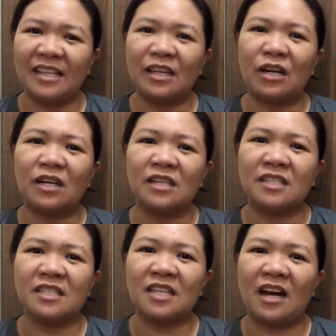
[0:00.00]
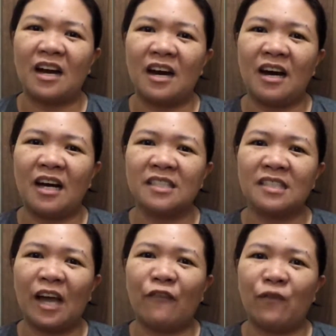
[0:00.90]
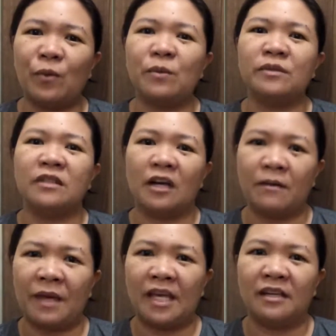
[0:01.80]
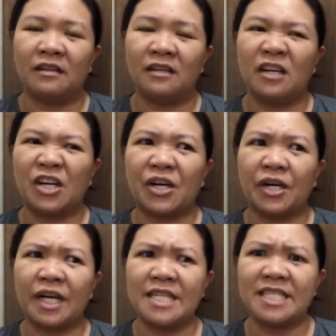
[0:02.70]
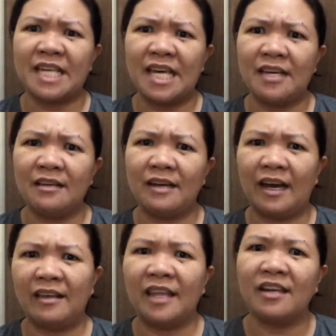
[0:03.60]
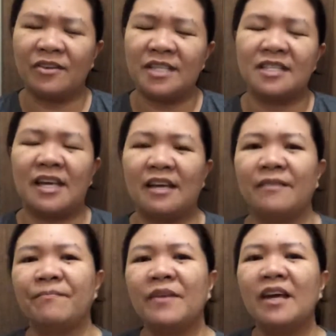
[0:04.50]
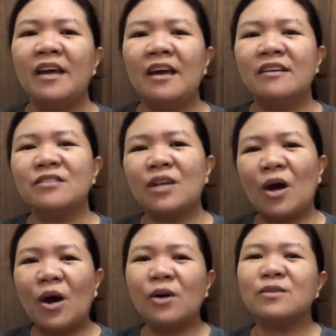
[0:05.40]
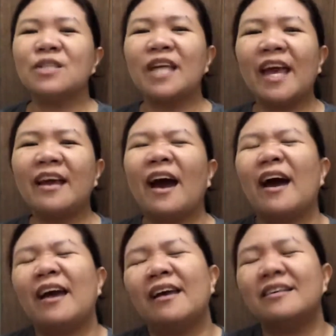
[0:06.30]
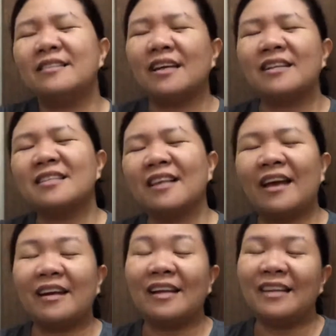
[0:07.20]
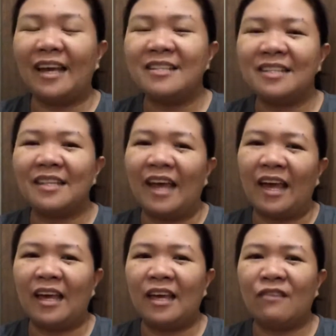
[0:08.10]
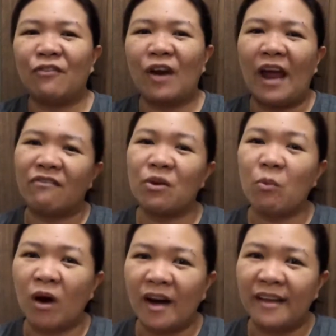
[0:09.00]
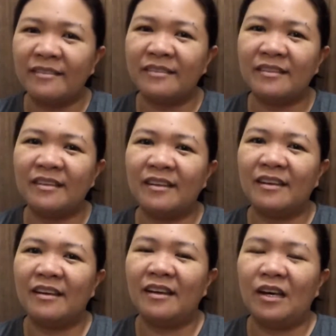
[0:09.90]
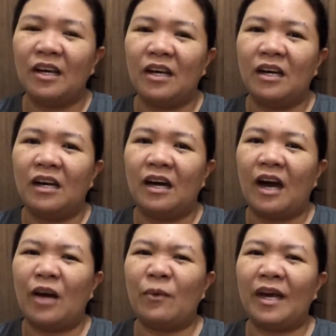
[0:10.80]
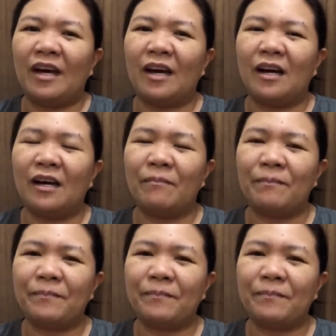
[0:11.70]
there's a typhoon coming. Crising? I think crising. So today, guys, it's like a lazy day for everyone. I wake up